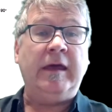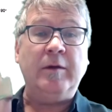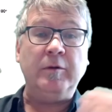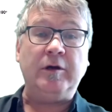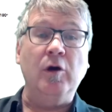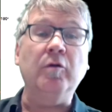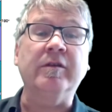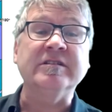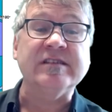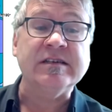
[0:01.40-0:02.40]
Here we go.
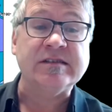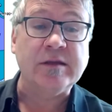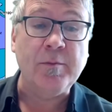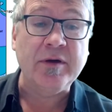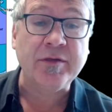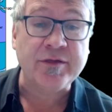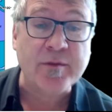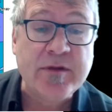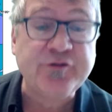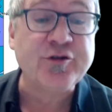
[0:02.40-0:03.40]
This is the
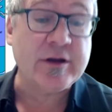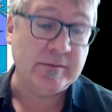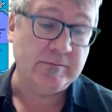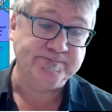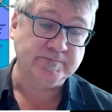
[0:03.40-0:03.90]
bathymetry.